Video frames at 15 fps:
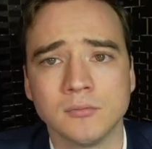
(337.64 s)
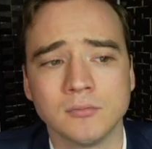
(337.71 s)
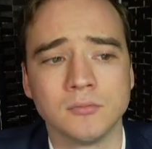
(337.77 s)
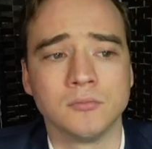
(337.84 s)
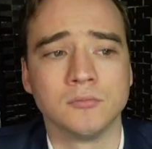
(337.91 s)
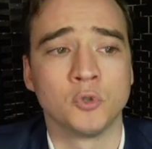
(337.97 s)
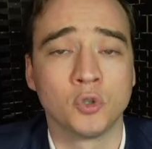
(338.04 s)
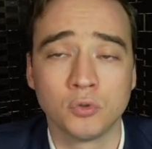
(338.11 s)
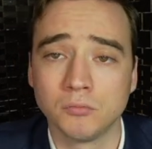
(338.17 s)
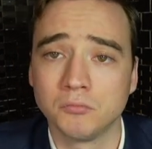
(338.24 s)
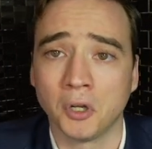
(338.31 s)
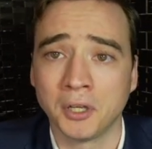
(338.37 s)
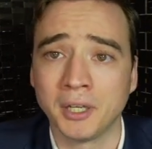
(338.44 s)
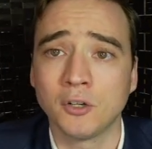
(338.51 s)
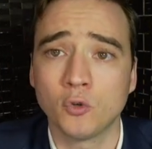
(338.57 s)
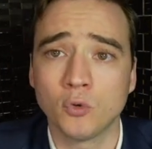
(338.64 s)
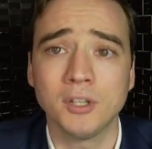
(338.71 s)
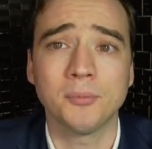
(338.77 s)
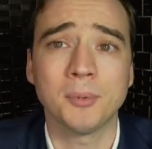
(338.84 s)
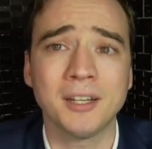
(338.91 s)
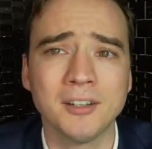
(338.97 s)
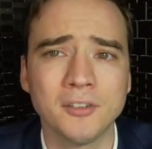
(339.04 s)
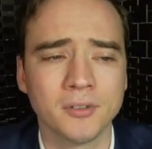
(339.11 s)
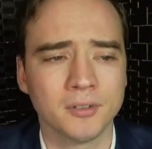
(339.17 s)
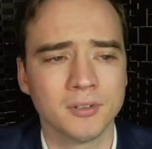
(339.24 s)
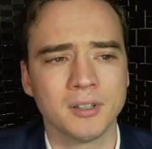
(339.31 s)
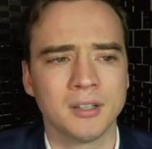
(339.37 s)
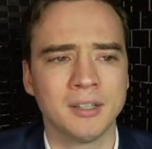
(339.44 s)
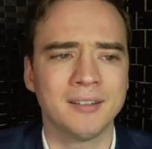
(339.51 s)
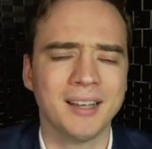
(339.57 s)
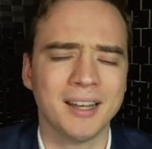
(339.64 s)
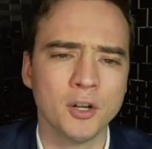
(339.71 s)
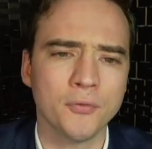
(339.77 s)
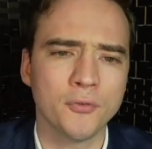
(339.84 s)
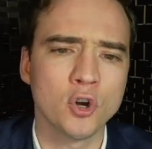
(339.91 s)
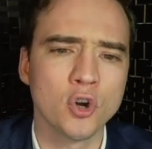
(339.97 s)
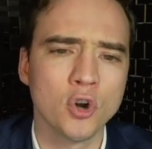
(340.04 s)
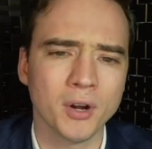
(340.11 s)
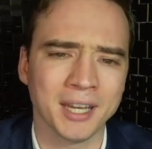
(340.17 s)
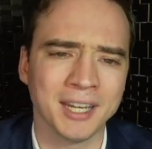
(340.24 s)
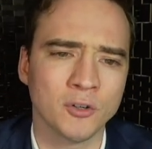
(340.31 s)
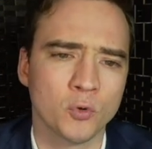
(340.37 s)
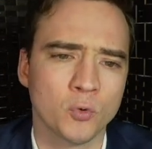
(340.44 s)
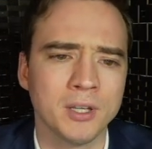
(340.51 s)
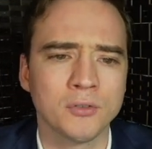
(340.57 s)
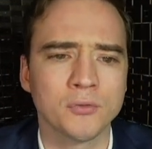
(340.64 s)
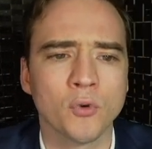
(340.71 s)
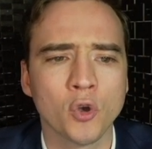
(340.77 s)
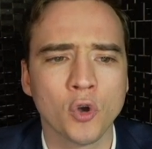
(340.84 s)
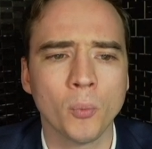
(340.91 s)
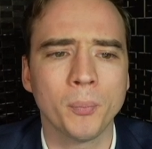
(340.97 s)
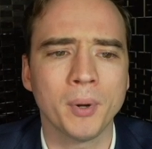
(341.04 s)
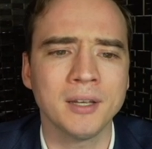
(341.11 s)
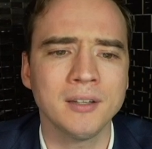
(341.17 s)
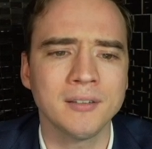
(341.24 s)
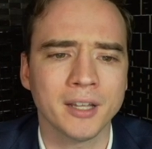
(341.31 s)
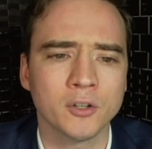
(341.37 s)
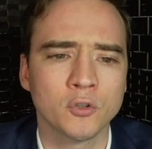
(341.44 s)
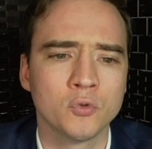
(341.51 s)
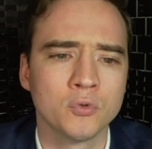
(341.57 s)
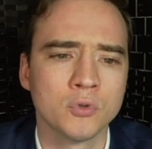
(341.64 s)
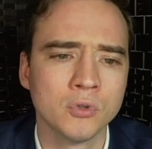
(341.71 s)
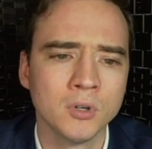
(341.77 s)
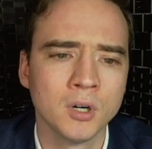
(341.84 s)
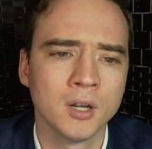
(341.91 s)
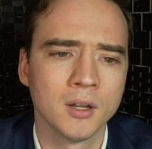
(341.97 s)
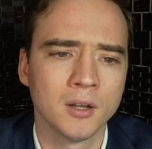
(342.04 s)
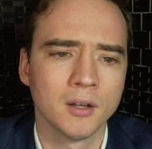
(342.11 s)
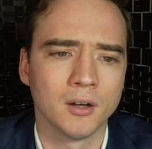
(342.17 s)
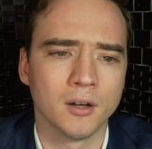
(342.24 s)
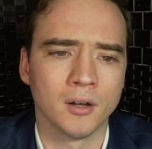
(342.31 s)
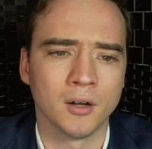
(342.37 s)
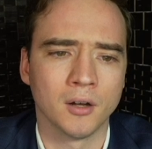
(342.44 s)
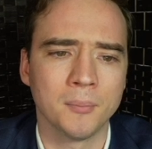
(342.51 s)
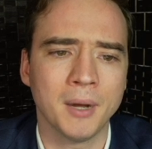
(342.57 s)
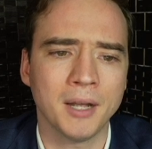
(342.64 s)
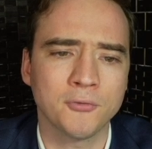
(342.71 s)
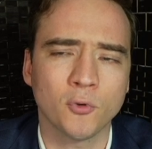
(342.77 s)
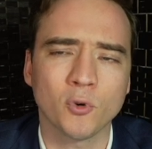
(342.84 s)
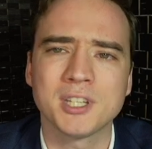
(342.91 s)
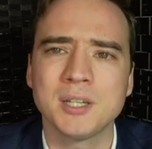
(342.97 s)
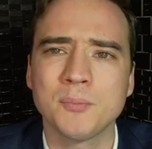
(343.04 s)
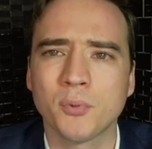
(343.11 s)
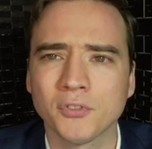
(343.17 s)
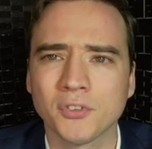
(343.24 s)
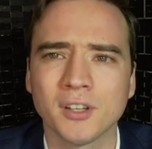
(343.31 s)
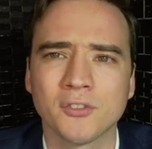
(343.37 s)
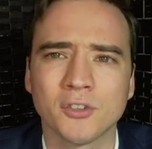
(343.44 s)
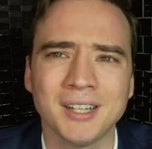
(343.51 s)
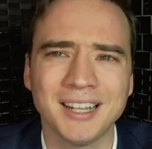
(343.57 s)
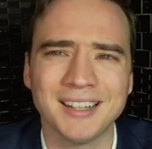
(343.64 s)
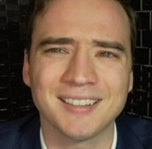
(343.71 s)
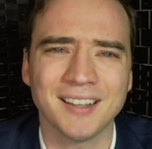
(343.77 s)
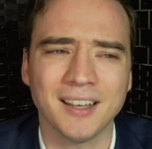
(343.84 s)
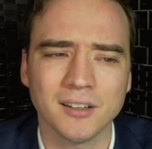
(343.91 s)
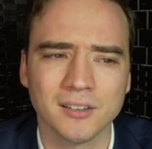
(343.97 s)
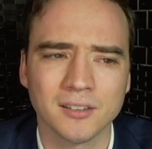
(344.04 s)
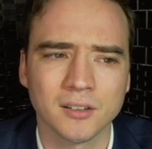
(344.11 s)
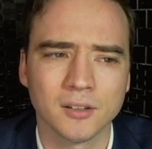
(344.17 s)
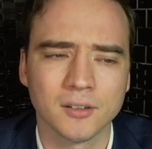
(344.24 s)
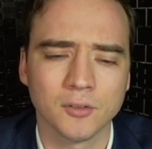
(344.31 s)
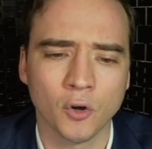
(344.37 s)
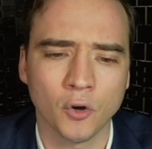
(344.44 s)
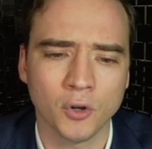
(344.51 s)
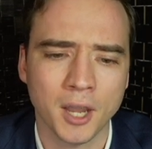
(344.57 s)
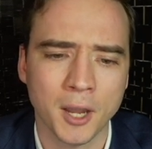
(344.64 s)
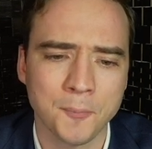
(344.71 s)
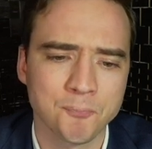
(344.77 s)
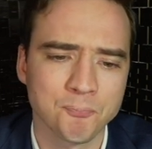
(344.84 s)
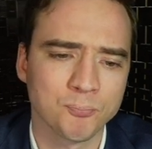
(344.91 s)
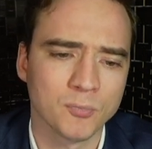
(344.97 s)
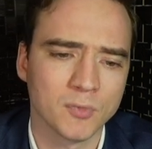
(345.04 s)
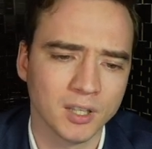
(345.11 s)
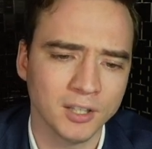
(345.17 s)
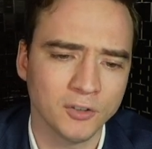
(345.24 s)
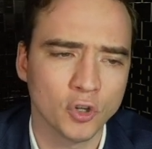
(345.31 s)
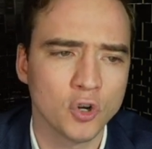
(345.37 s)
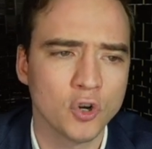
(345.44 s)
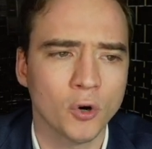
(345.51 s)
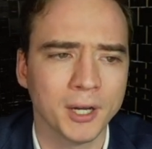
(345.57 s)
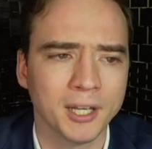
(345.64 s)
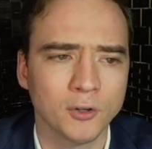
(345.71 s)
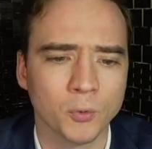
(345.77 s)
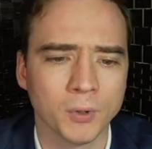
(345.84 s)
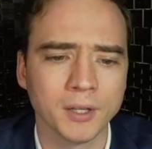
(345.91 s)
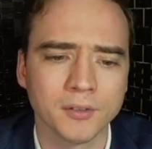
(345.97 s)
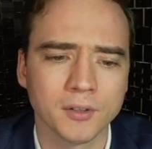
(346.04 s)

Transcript: an increase, but it's kind of a low increase for companies that grew by 40% the net sales. Okay, it's a low increase.